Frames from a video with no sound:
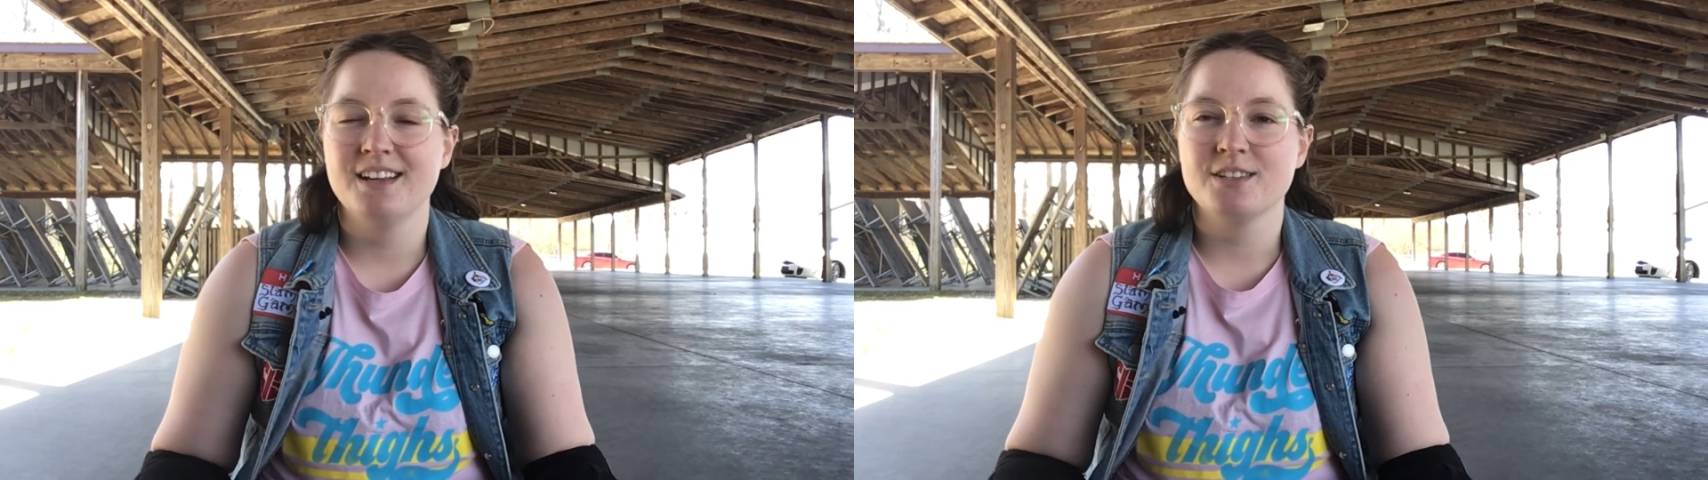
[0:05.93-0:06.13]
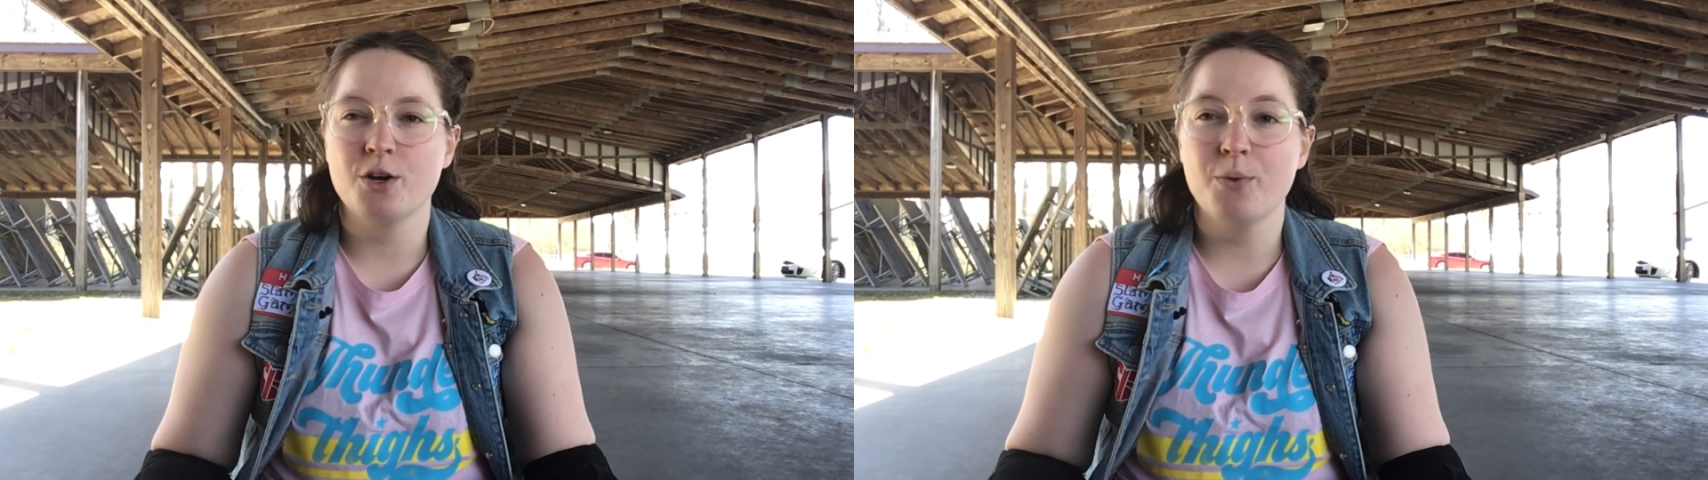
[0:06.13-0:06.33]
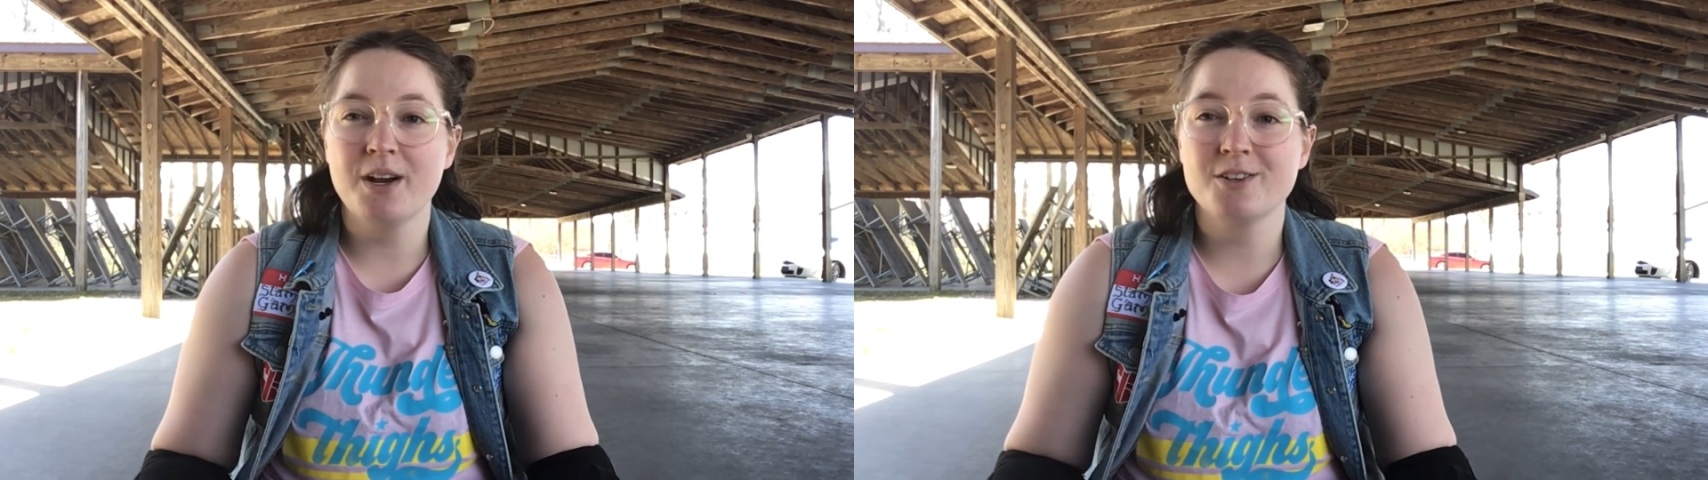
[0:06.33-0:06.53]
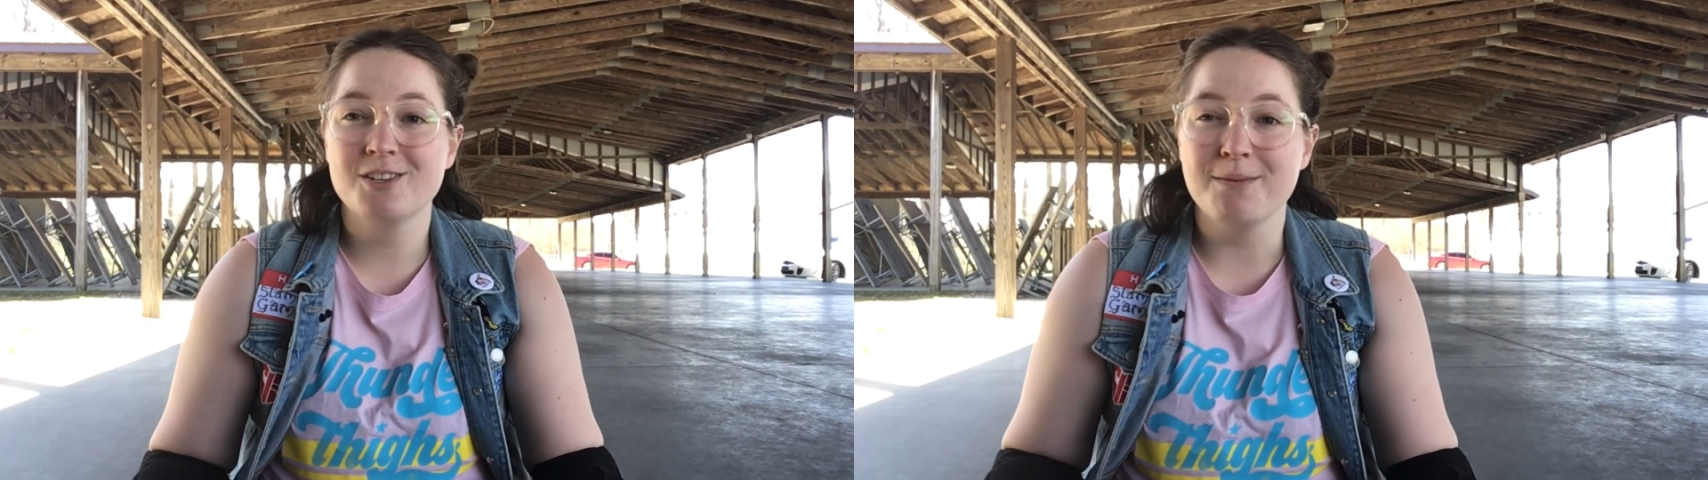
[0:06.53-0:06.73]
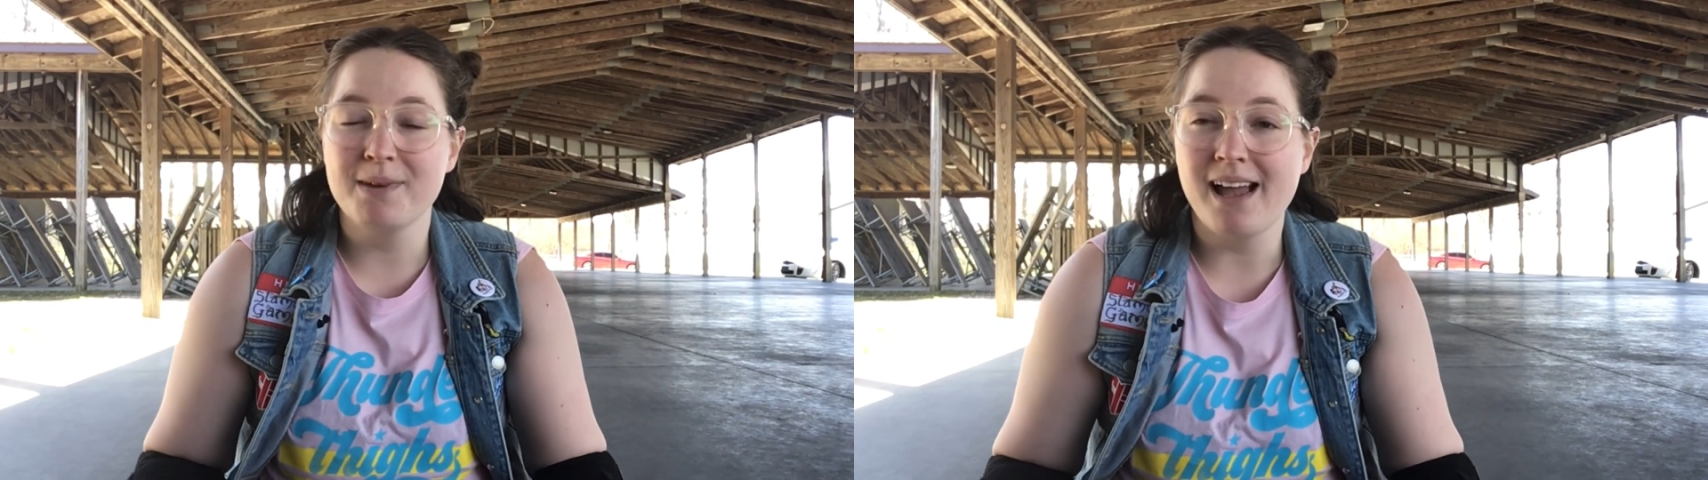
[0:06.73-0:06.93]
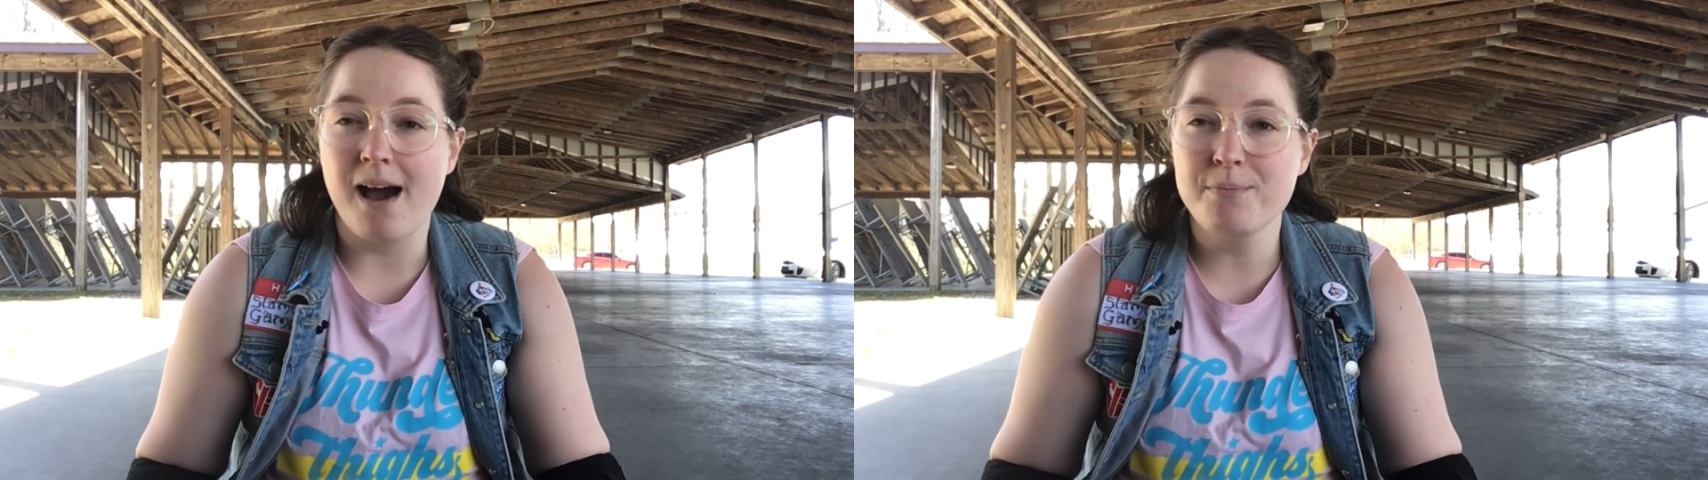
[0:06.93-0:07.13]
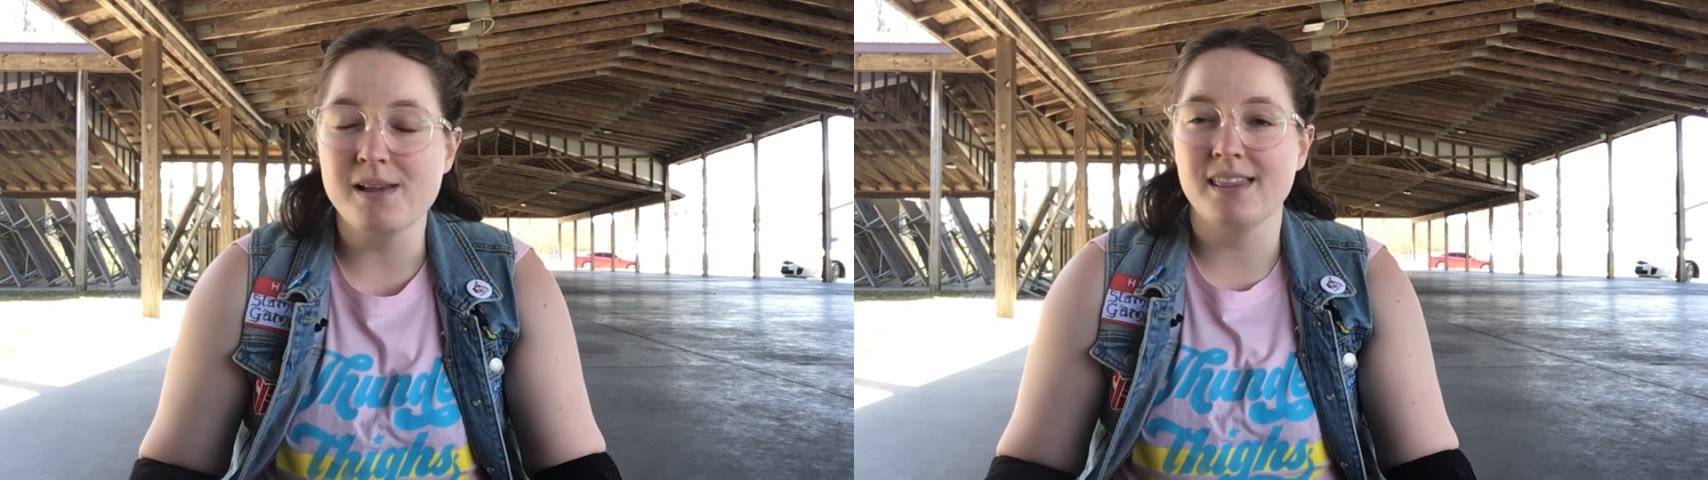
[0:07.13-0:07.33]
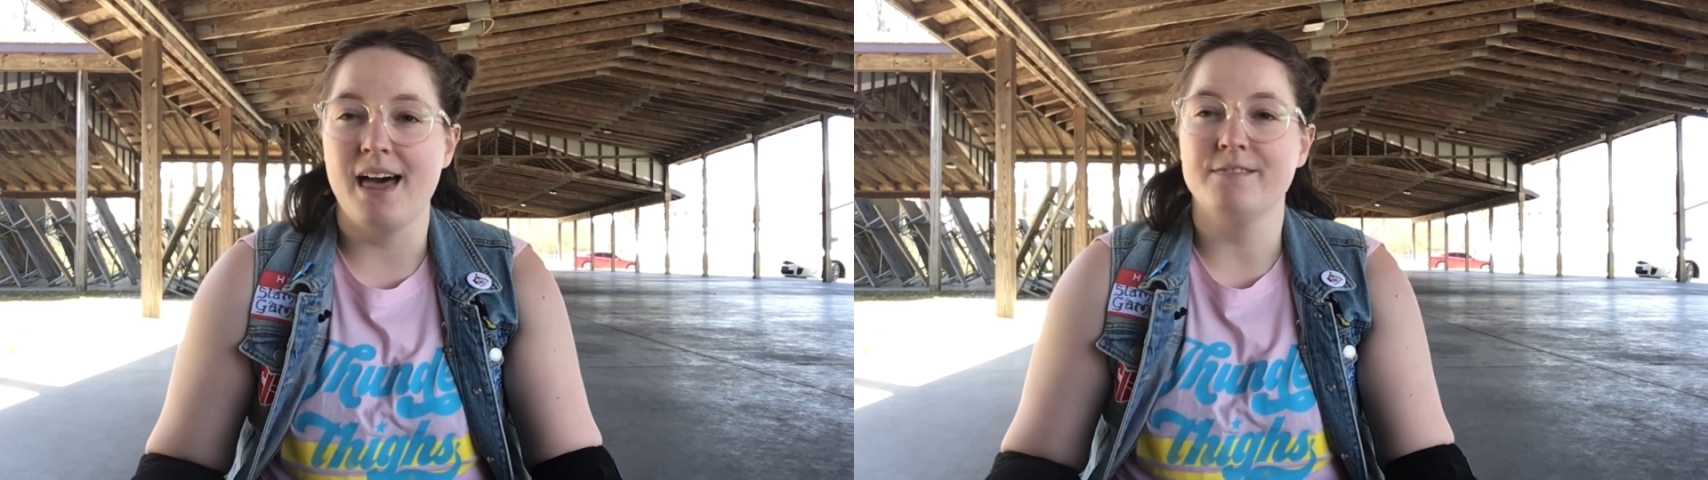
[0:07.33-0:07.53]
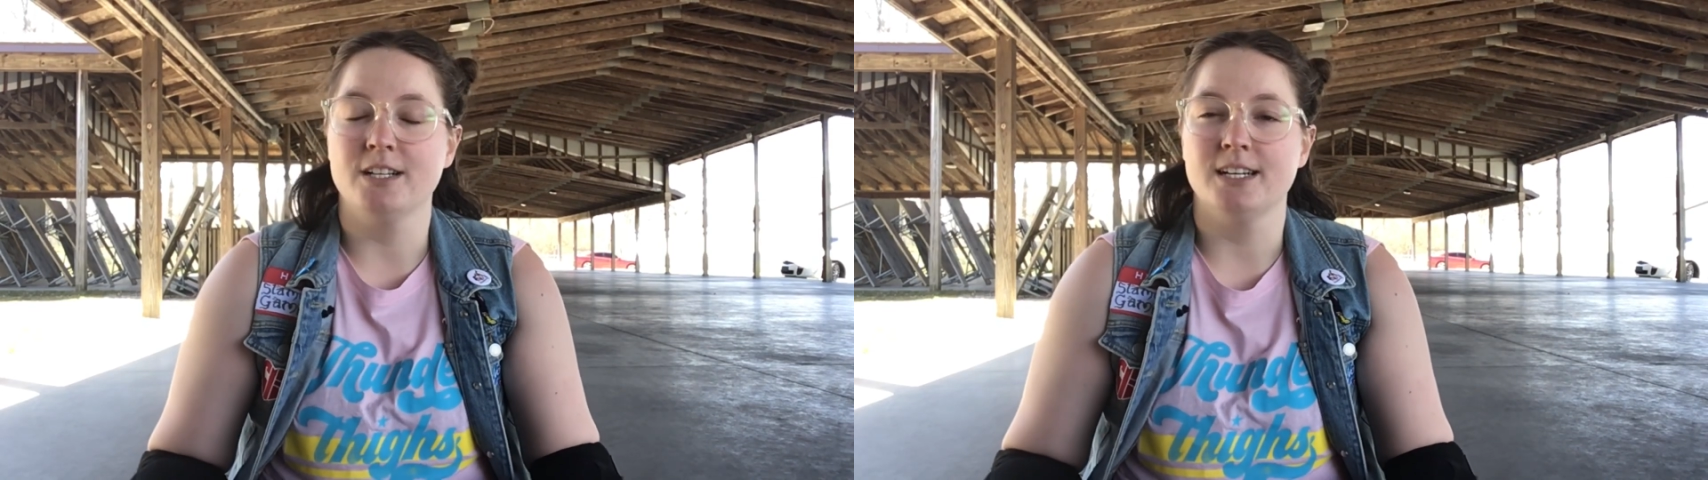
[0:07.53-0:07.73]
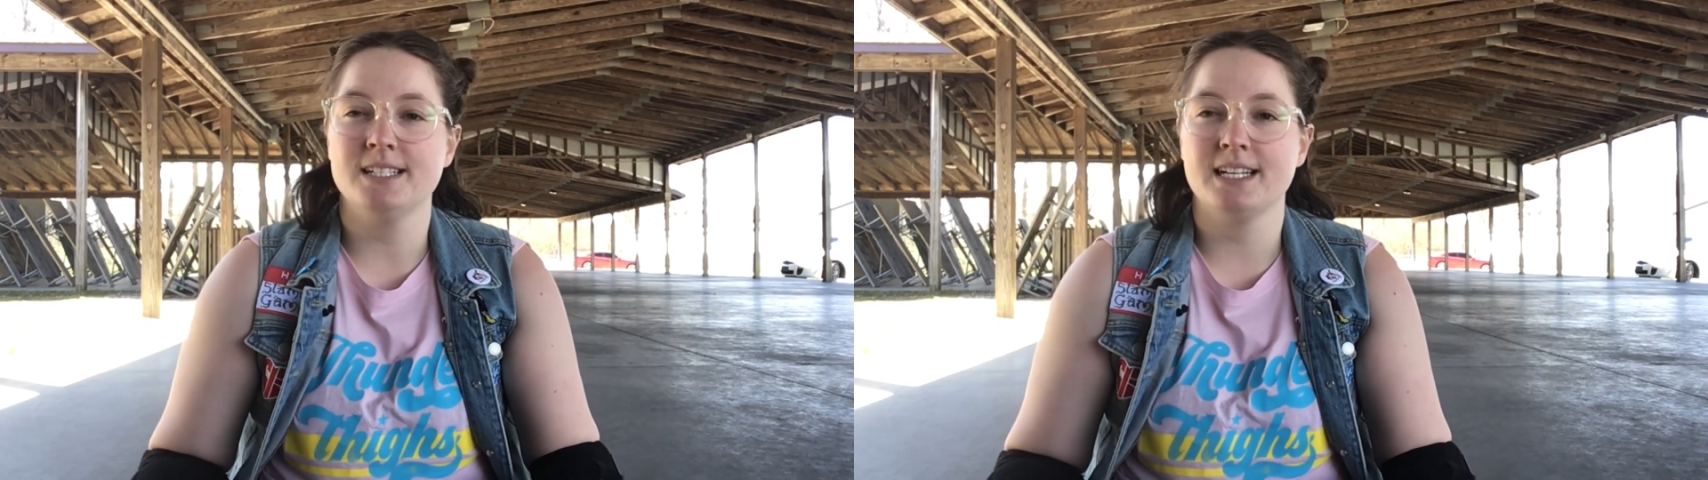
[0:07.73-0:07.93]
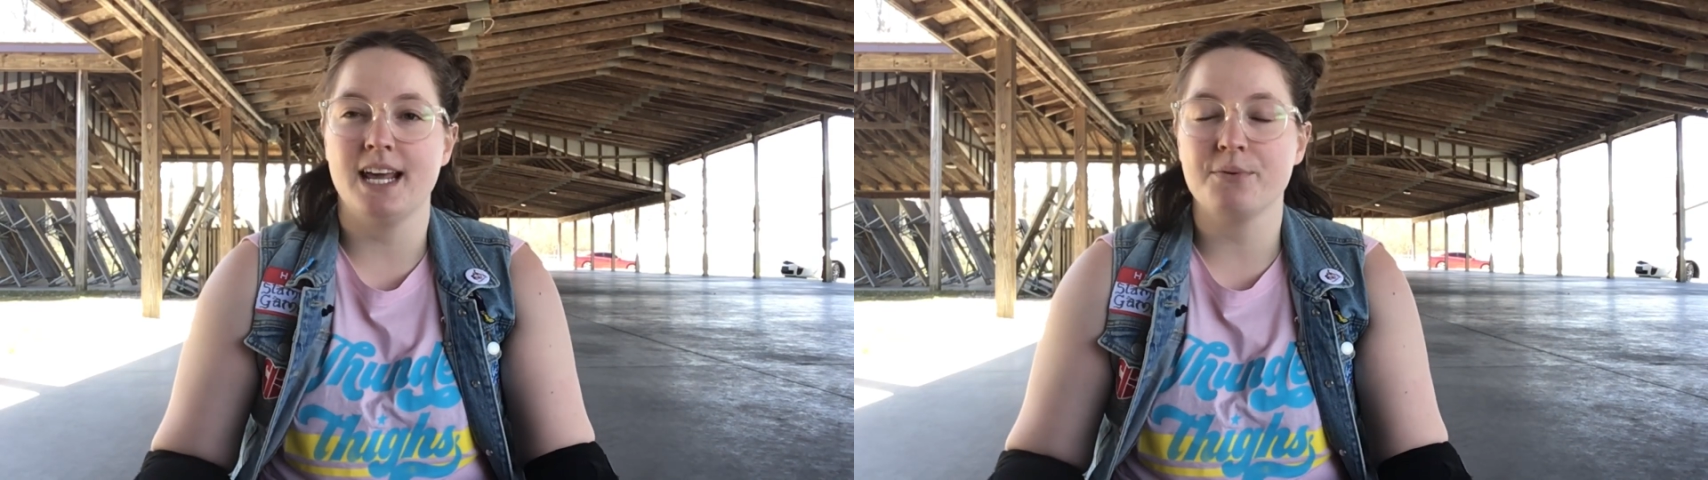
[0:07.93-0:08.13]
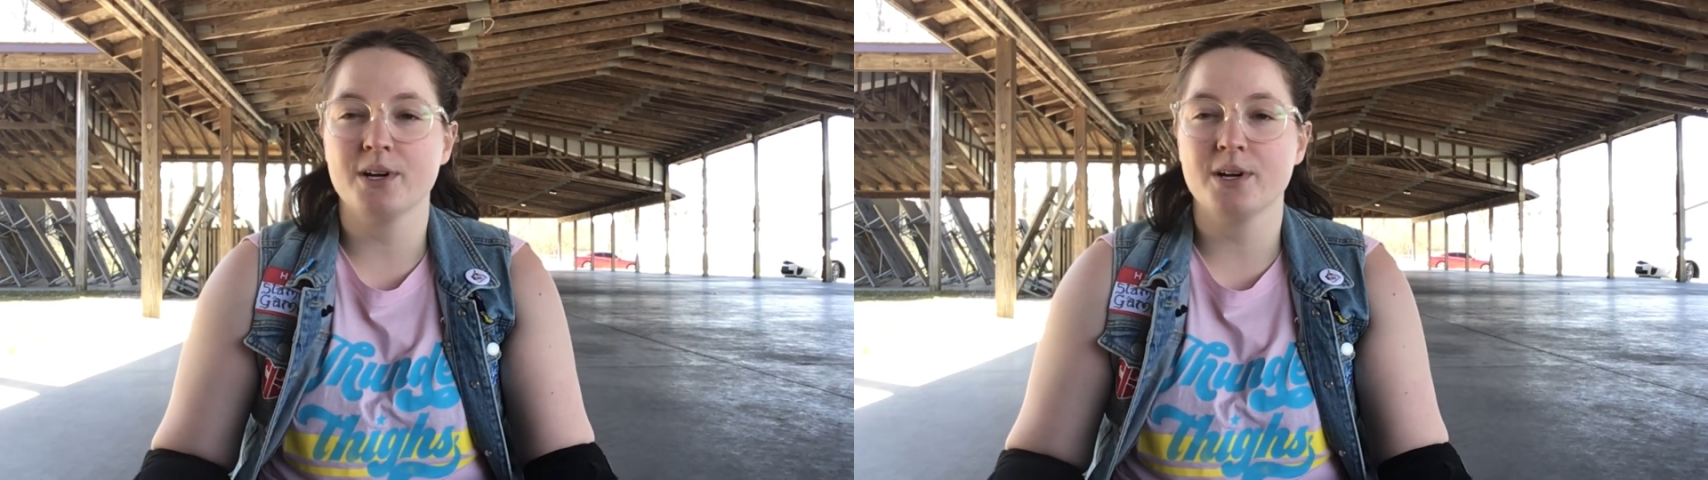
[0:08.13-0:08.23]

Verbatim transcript: So we are jumping up a level and today